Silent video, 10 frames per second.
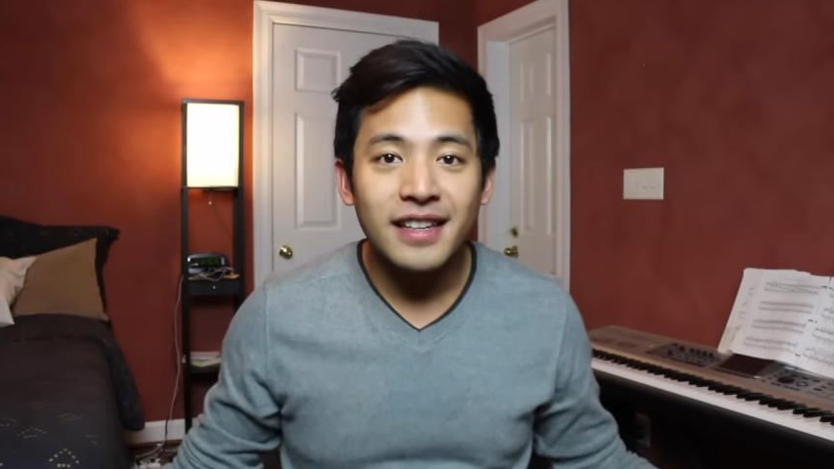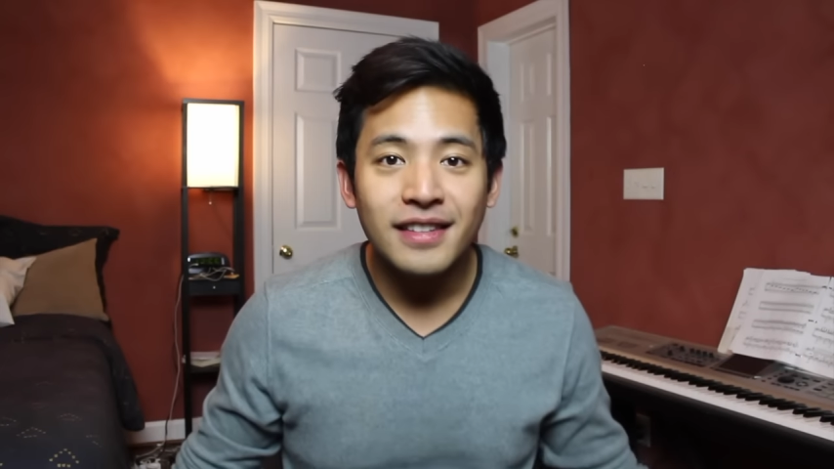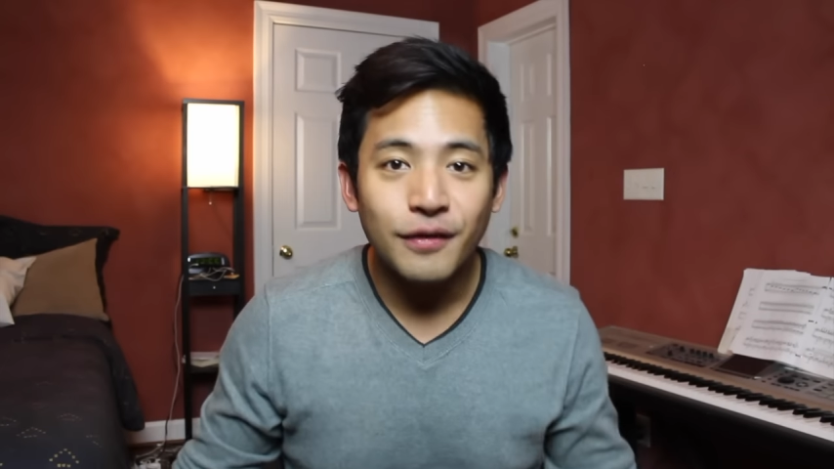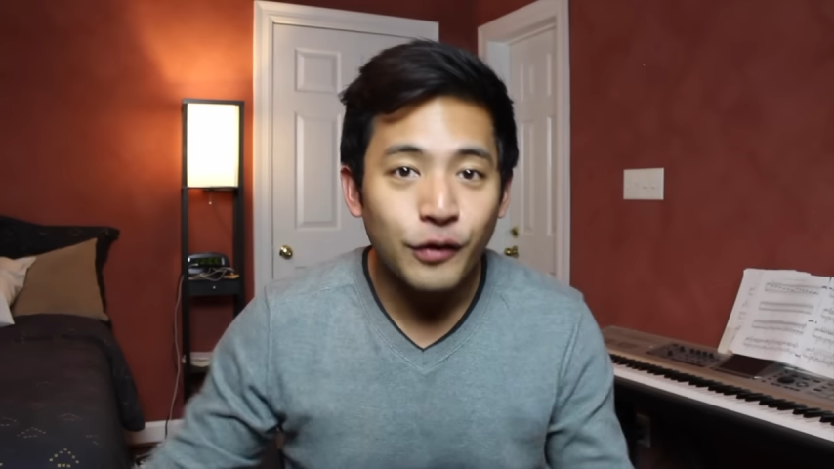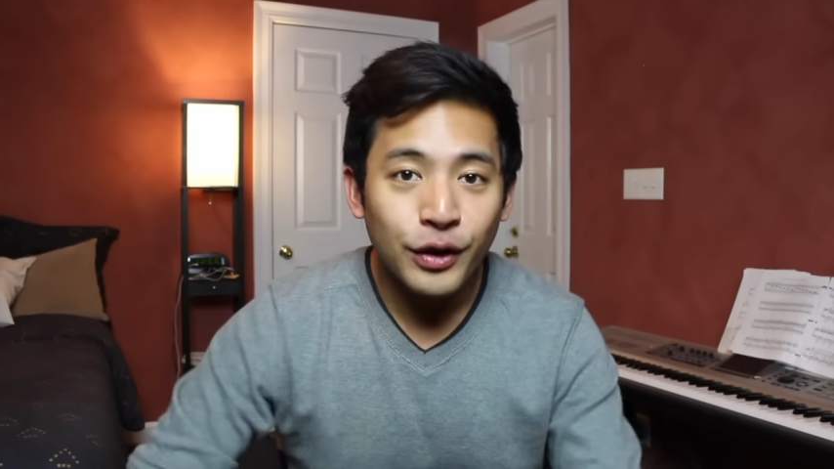
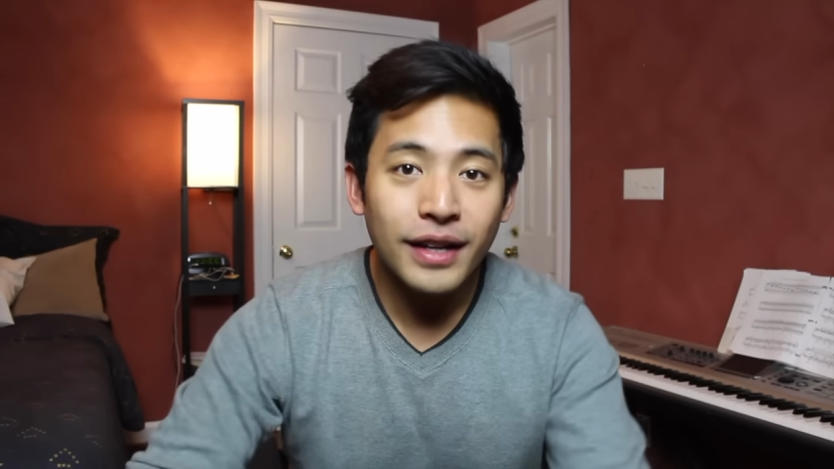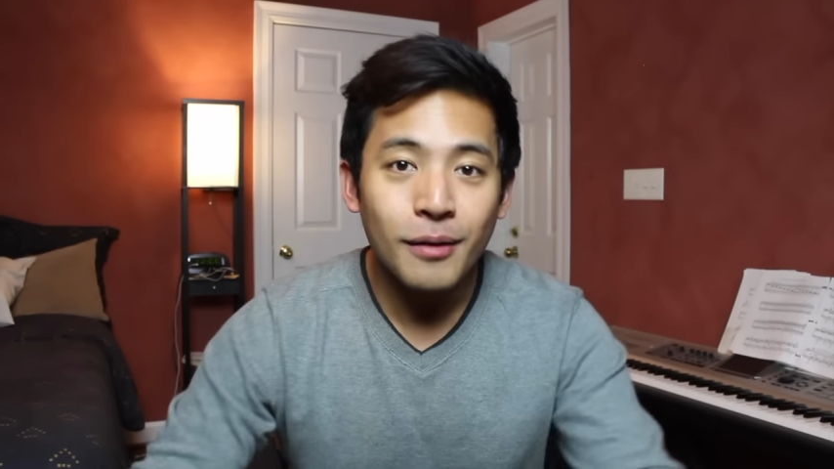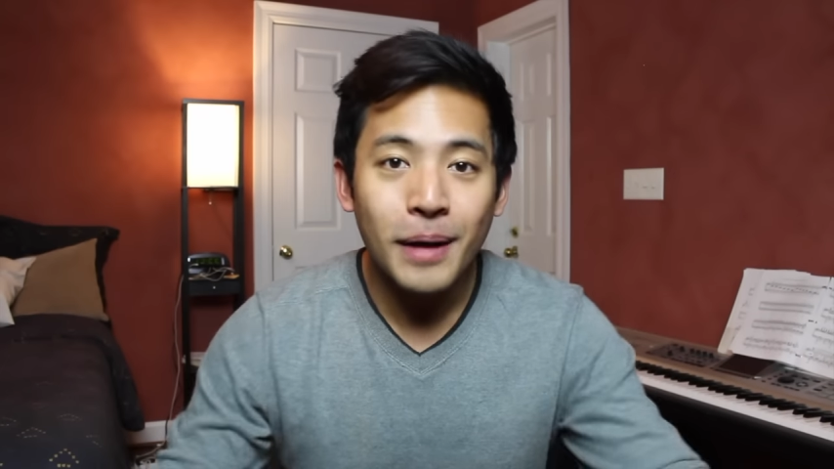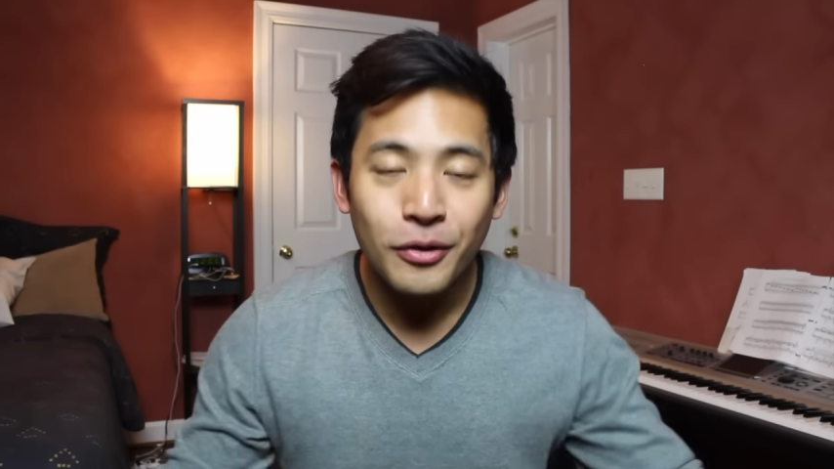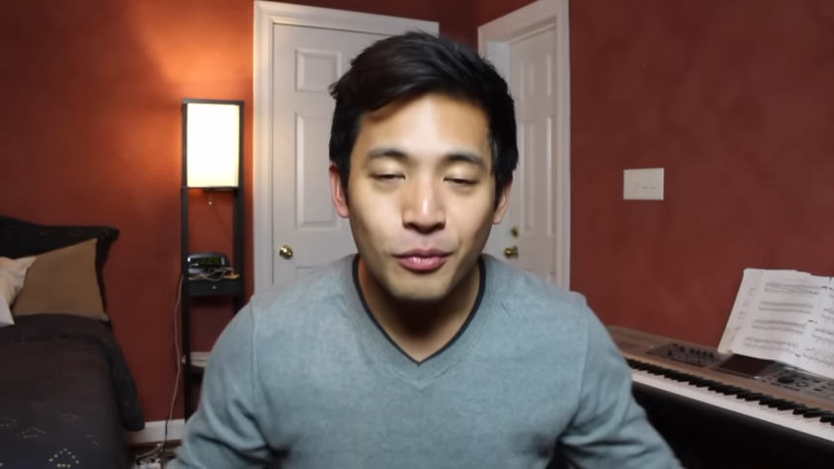is forget
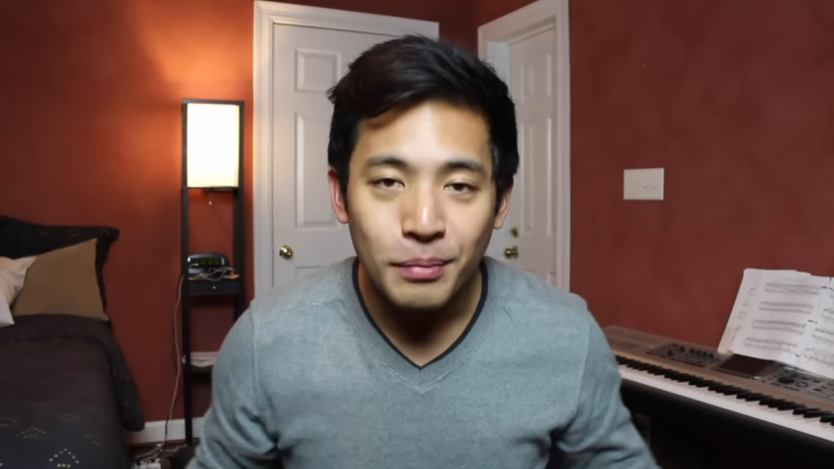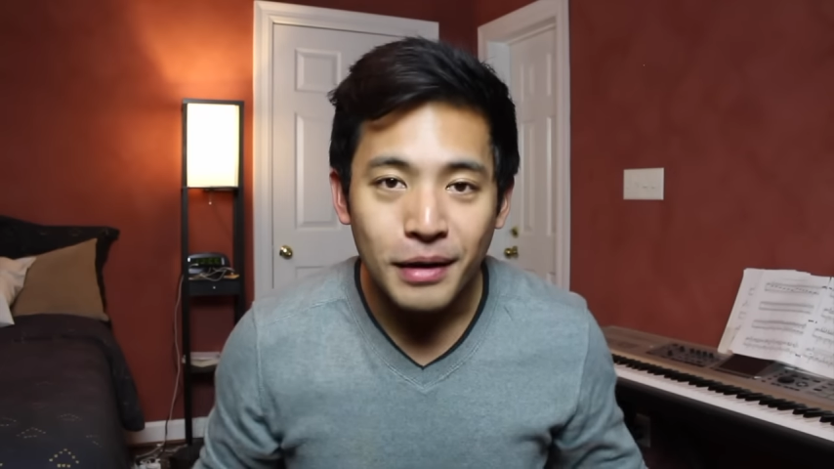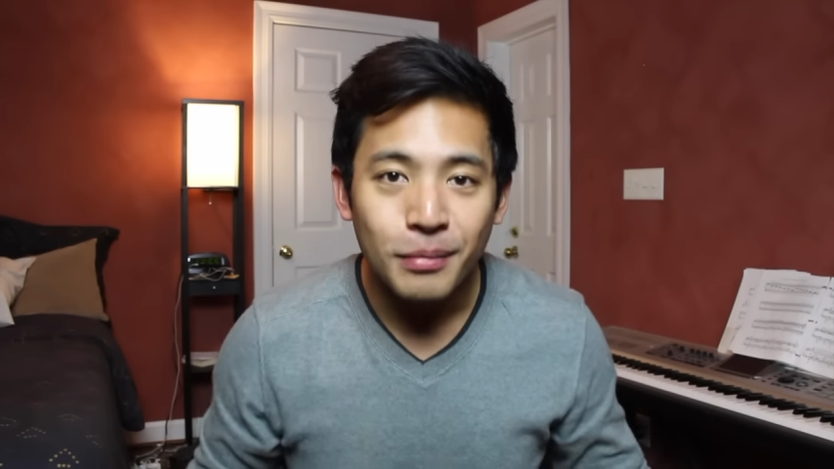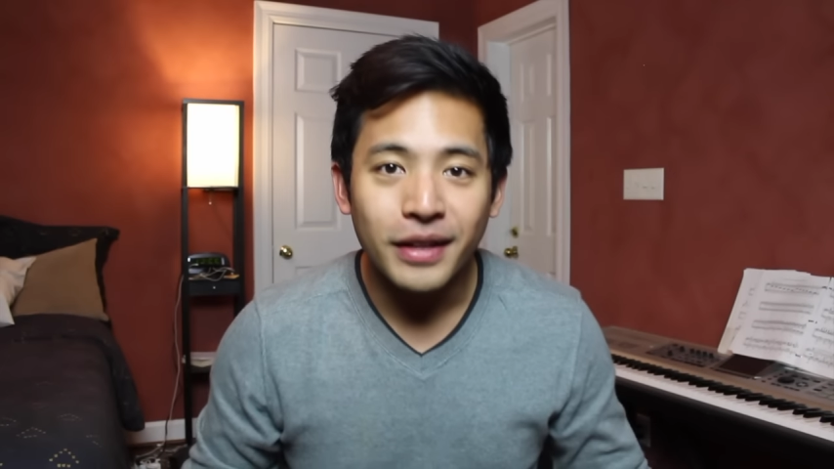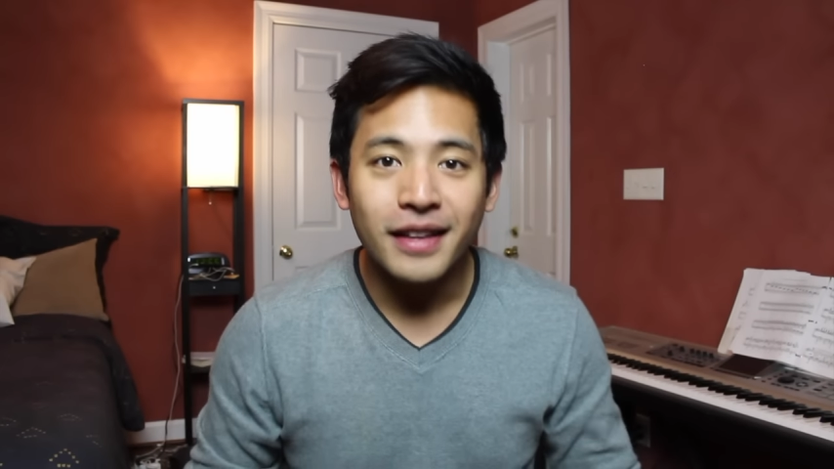about the
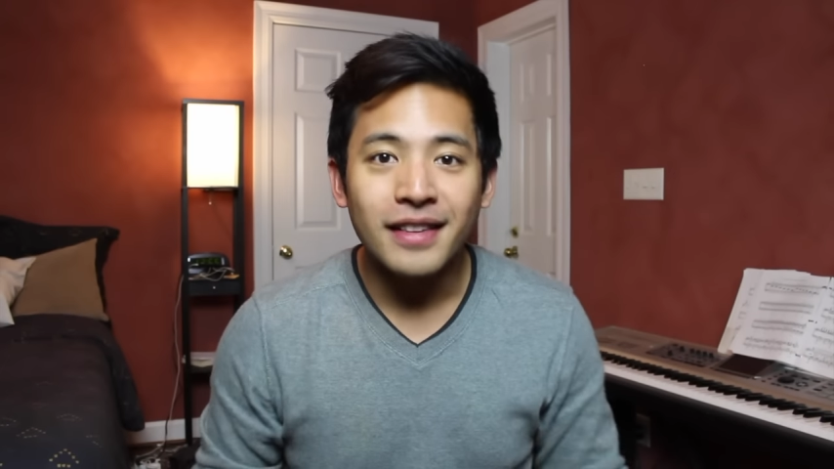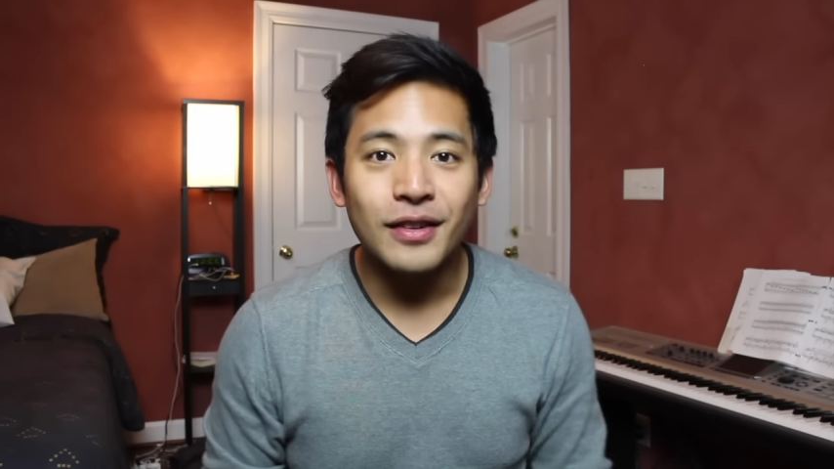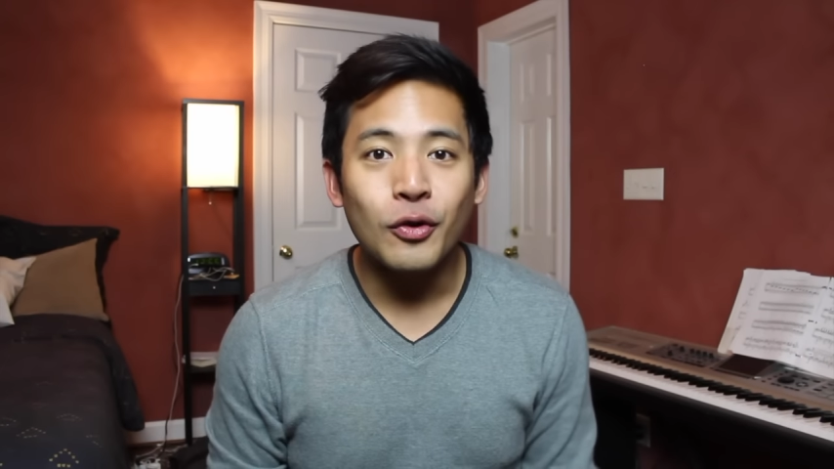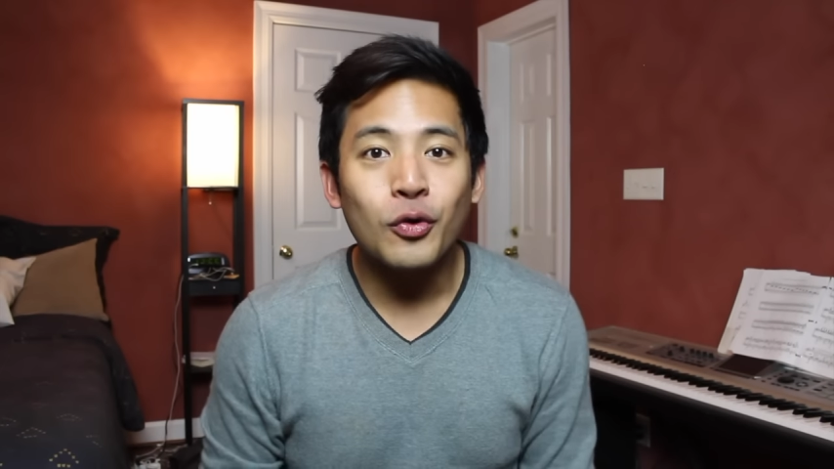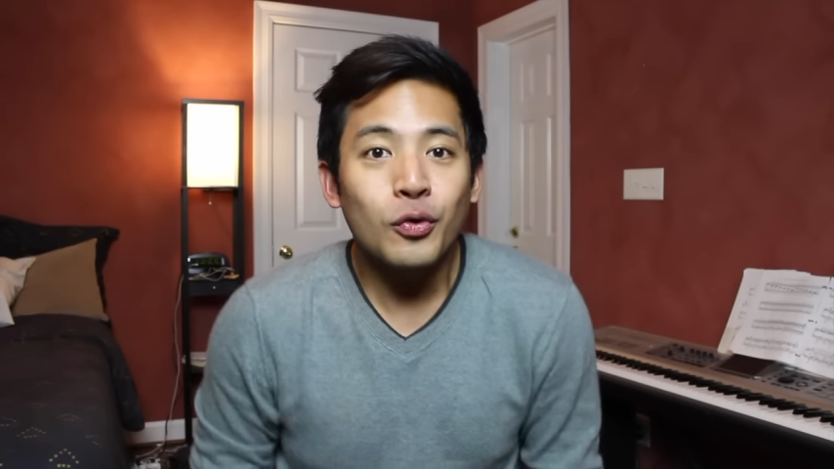Republicans.